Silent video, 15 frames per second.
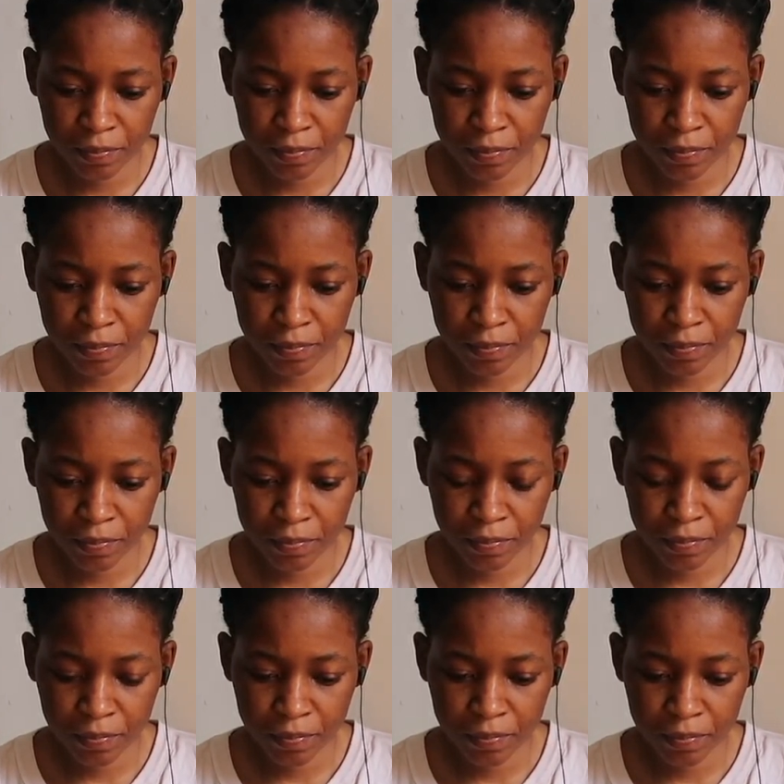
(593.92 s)

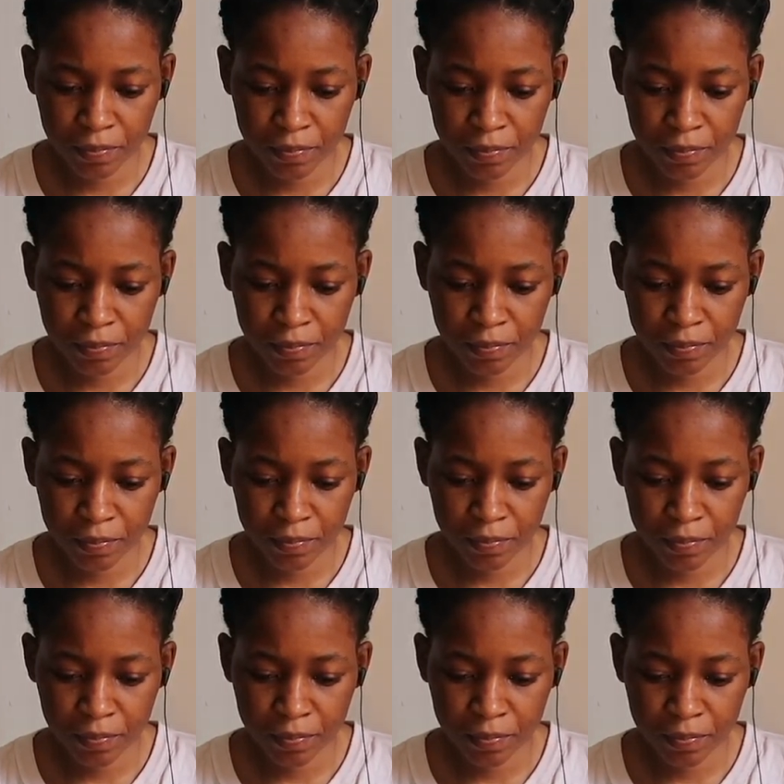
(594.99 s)

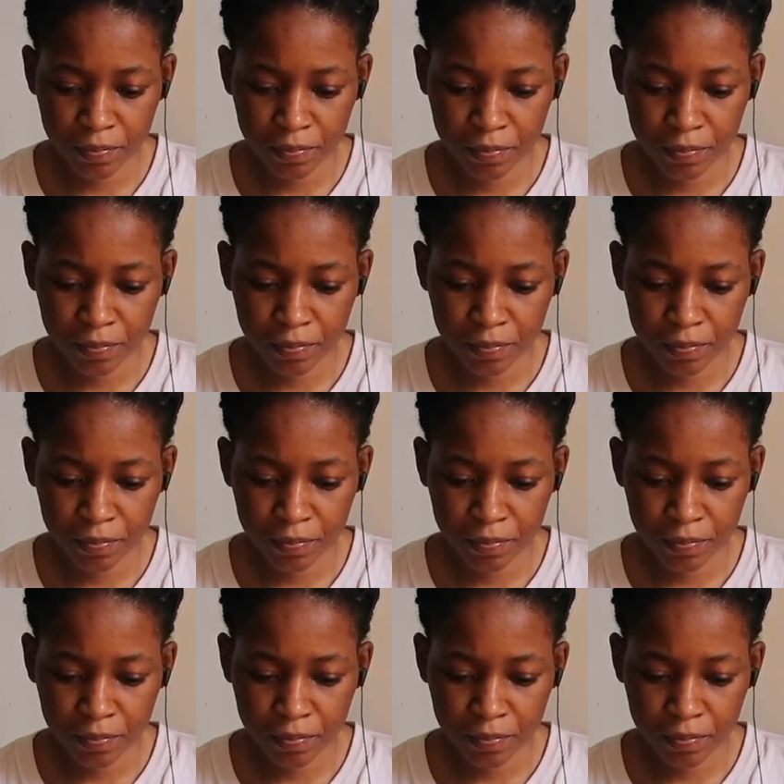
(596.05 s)
(silence)